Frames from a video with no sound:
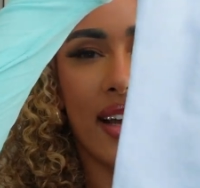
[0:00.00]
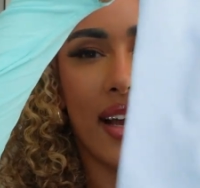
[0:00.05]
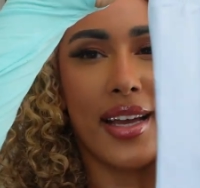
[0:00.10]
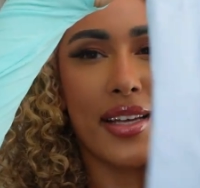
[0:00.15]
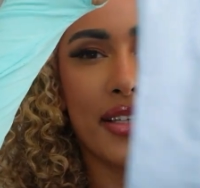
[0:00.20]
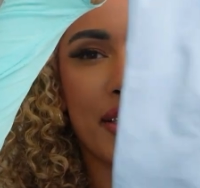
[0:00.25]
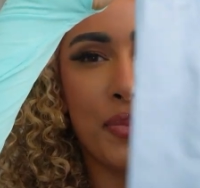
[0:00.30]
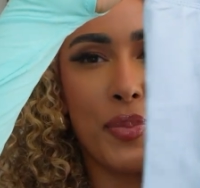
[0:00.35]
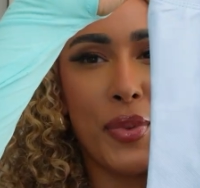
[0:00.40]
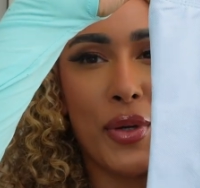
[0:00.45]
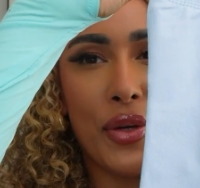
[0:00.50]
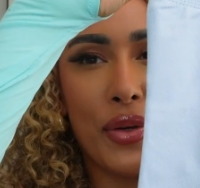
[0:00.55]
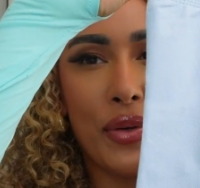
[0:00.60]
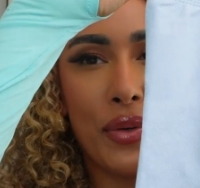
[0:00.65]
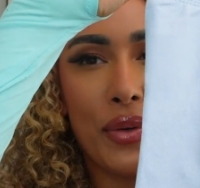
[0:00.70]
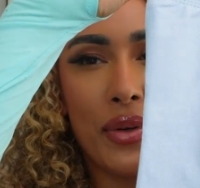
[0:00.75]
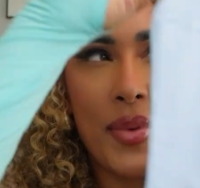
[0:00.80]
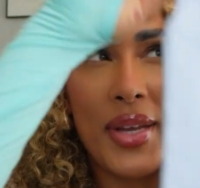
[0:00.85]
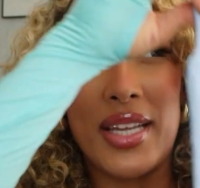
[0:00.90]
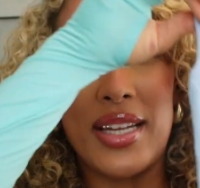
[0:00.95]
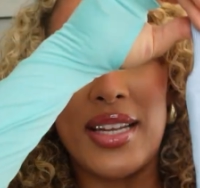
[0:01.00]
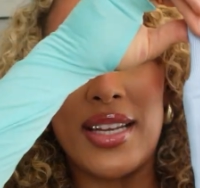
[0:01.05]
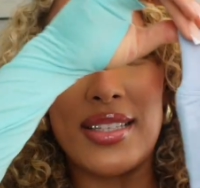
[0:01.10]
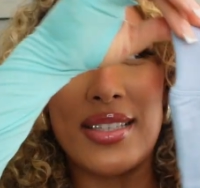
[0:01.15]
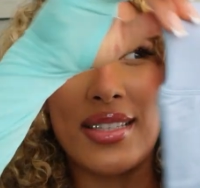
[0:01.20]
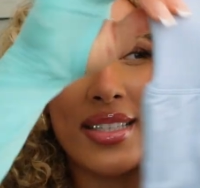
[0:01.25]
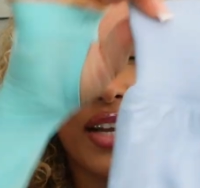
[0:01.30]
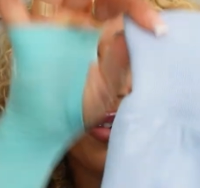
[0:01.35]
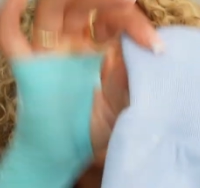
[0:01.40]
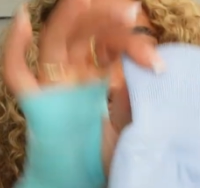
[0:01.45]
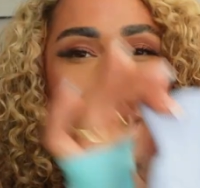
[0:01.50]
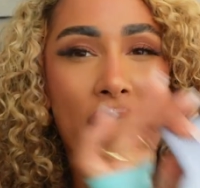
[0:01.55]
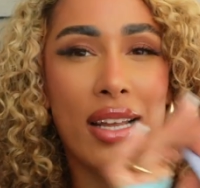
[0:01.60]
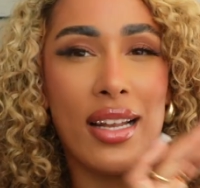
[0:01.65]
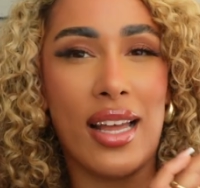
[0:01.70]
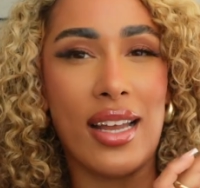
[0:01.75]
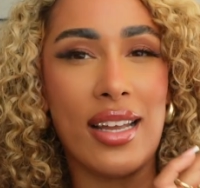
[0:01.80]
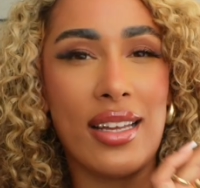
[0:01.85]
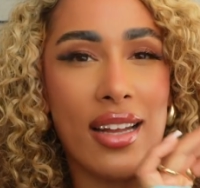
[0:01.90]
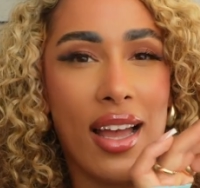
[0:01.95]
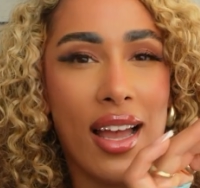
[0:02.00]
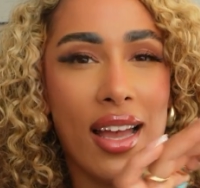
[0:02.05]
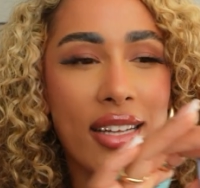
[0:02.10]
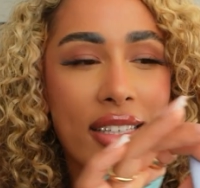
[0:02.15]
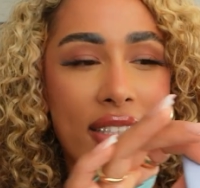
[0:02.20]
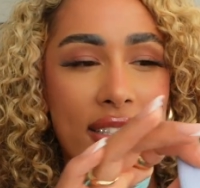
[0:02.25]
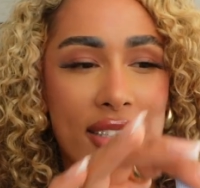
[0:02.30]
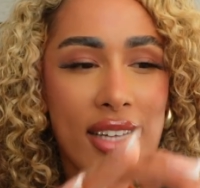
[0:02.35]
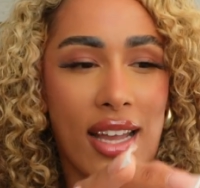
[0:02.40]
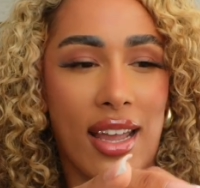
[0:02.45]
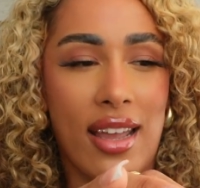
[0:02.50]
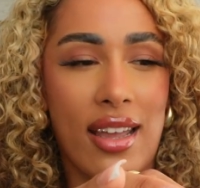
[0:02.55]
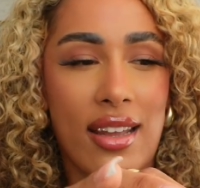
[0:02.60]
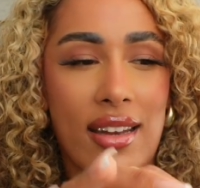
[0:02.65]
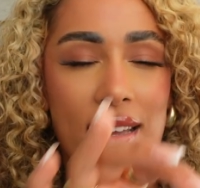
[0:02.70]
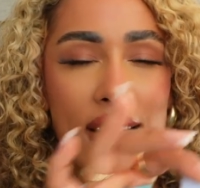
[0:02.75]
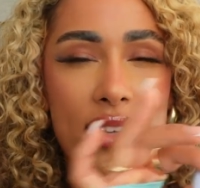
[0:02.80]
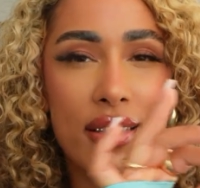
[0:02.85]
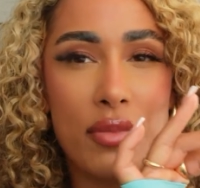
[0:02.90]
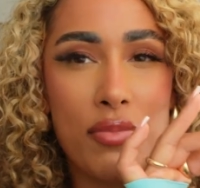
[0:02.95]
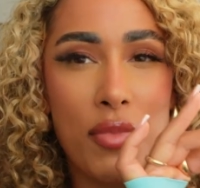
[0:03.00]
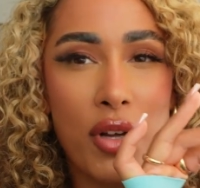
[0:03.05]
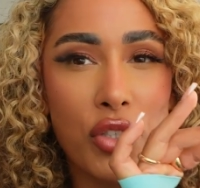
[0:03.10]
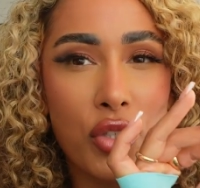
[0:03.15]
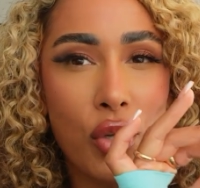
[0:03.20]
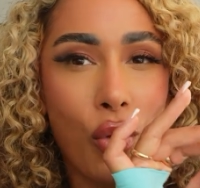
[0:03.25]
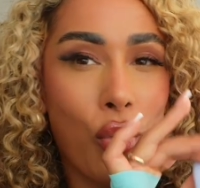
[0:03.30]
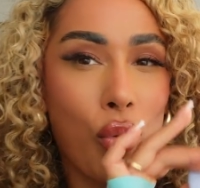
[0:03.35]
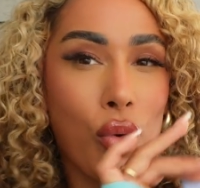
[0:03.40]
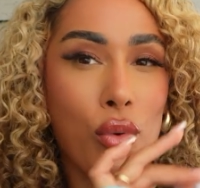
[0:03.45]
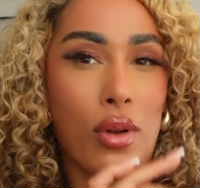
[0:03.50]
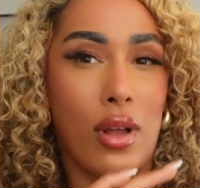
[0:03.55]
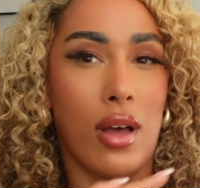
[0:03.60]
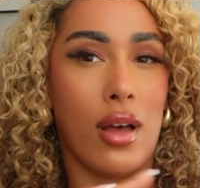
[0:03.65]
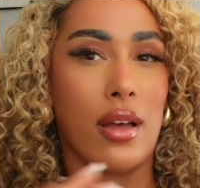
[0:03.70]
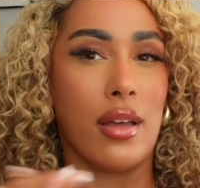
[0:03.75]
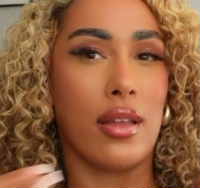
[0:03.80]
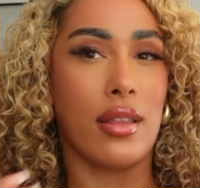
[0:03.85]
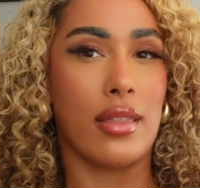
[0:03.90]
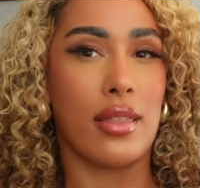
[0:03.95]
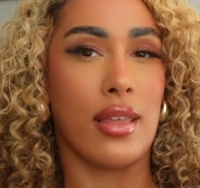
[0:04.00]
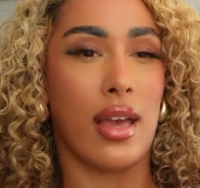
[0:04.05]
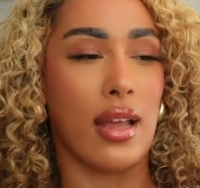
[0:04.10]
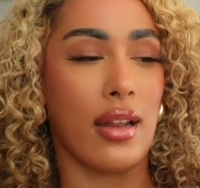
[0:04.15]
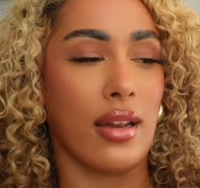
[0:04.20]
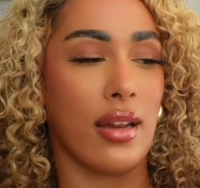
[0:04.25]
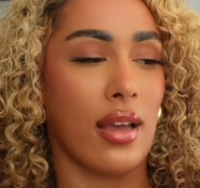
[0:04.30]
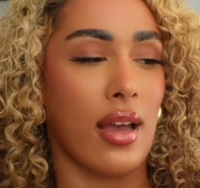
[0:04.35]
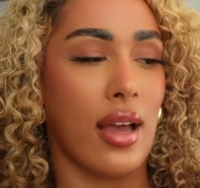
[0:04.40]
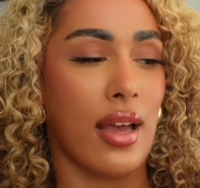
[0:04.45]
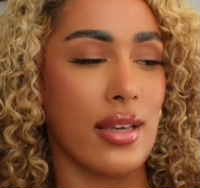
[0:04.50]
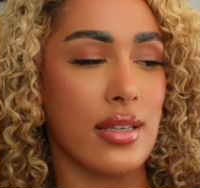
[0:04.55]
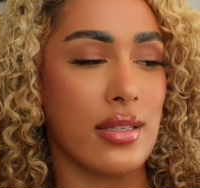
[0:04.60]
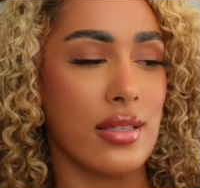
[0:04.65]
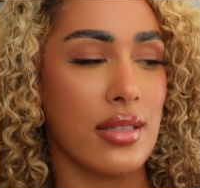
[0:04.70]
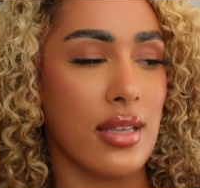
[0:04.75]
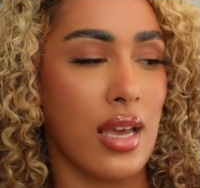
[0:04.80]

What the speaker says: ice blue. I mean, it's definitely like an ice shade. It's much cooler than ice